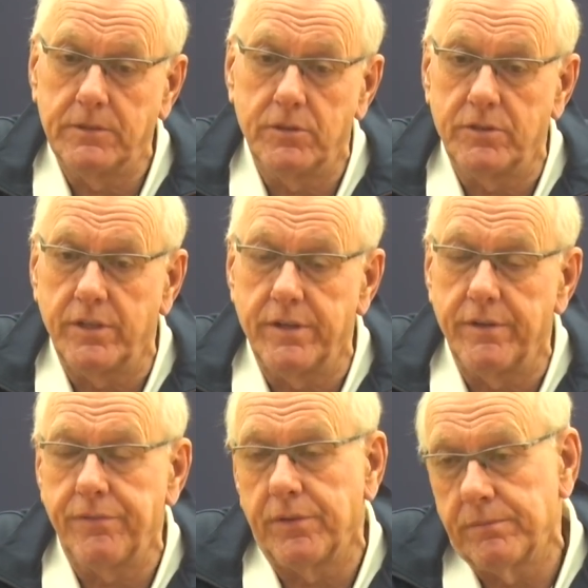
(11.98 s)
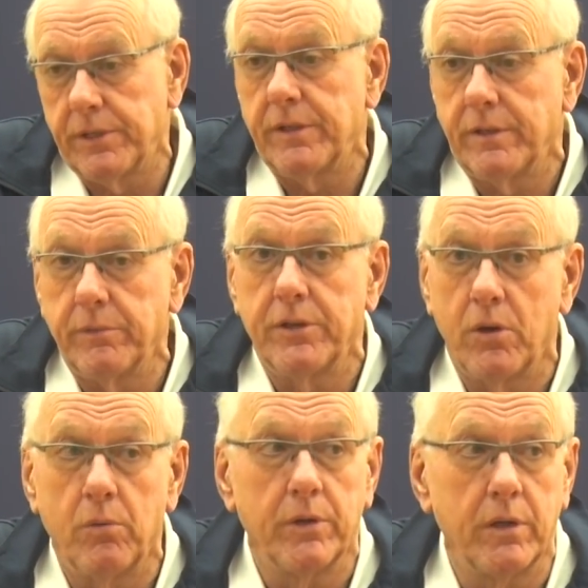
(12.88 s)
just a different. We
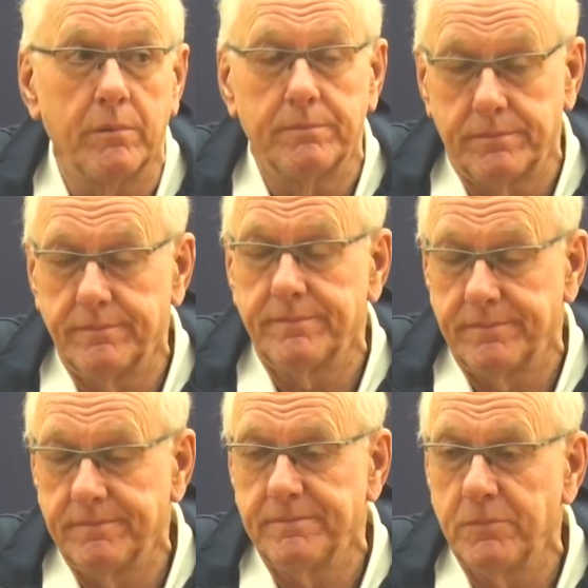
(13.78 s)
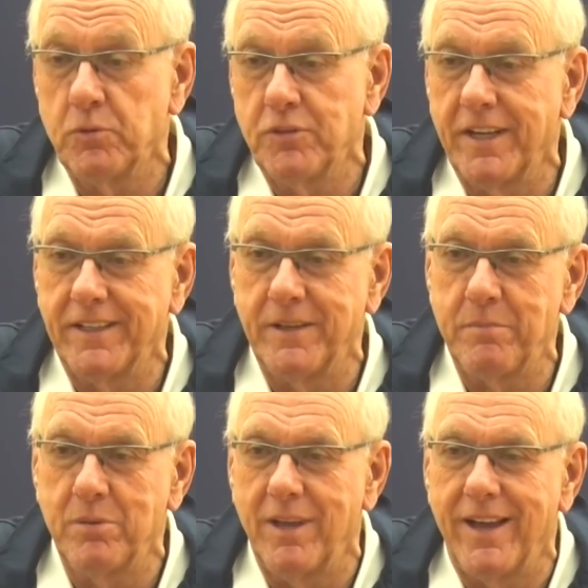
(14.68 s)
know we're going to most likely
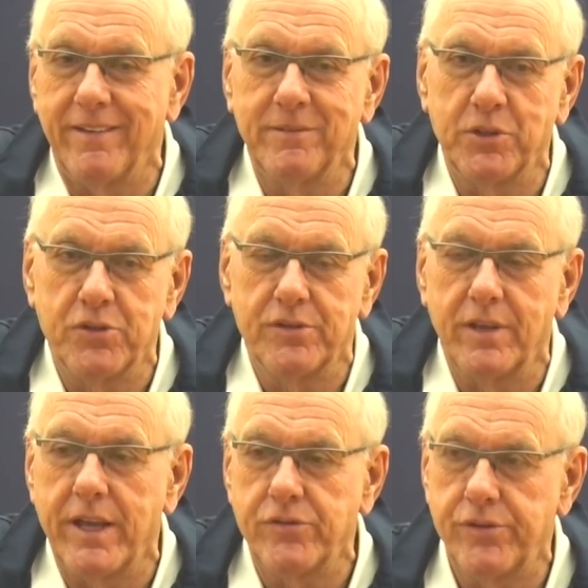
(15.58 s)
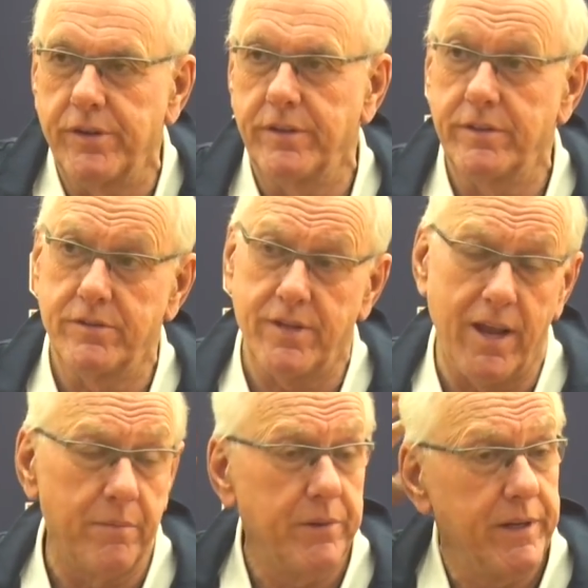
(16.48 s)
play, which last year at this
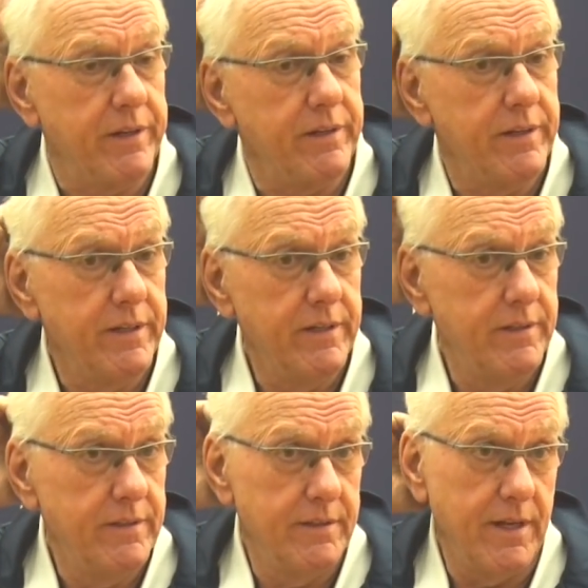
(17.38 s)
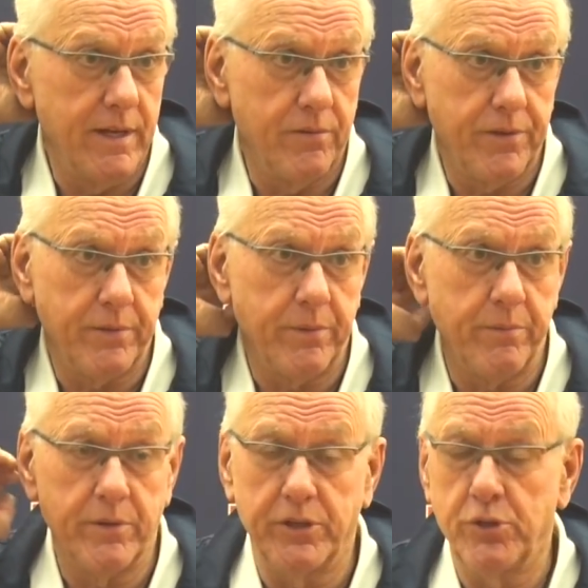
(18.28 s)
time we didn't. I don't think we
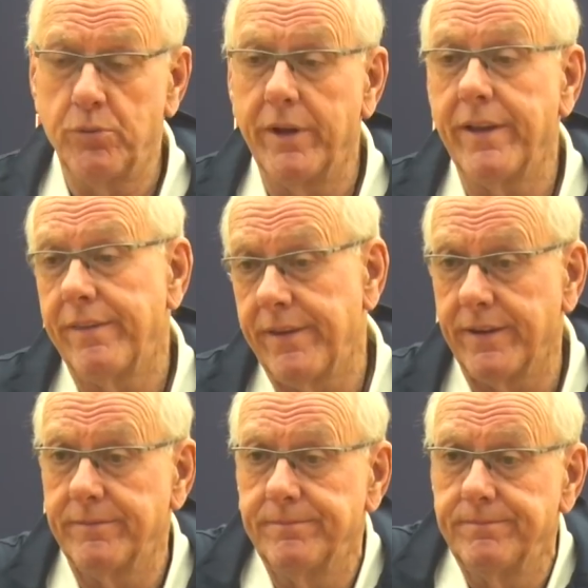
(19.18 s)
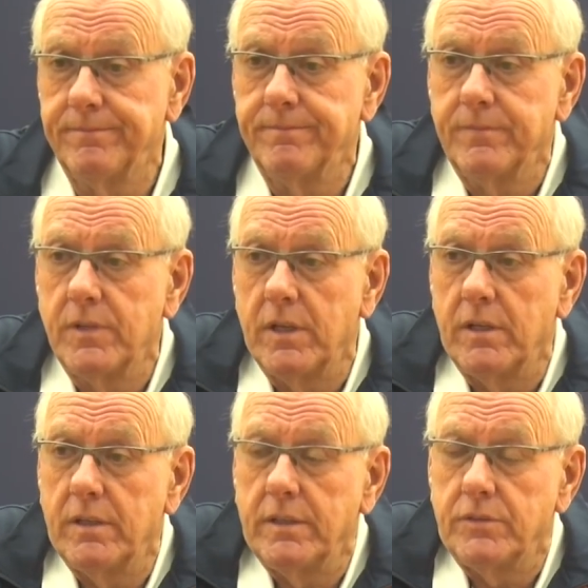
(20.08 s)
really knew anything
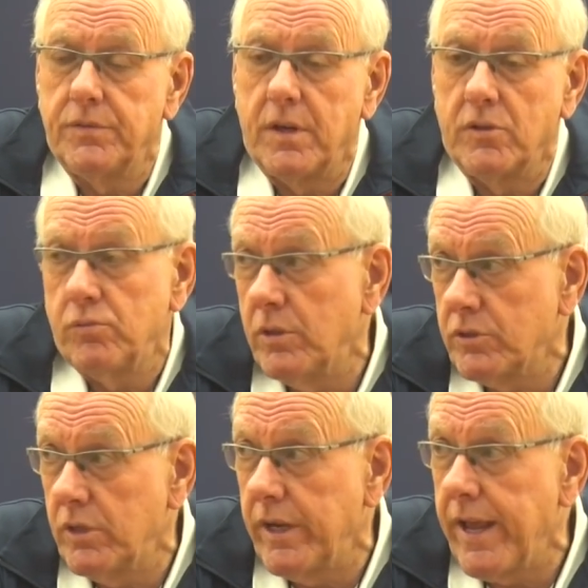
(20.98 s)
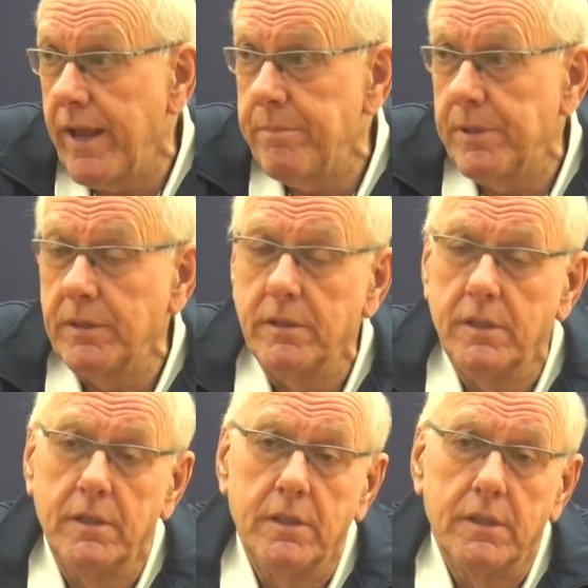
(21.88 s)
as far as what's going to happen.
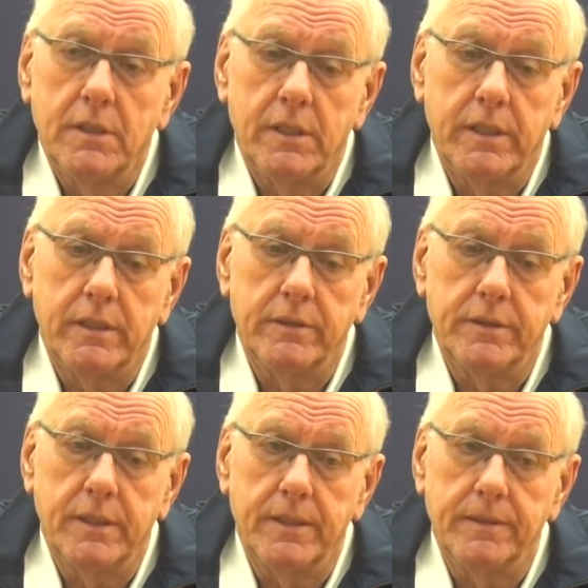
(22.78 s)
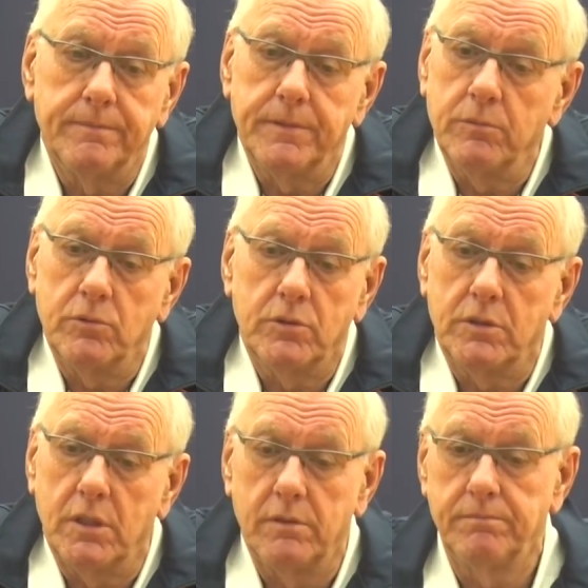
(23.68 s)
And it
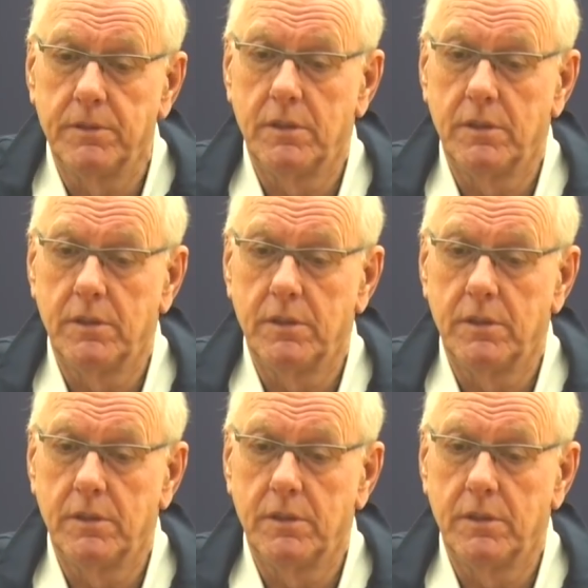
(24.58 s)
was a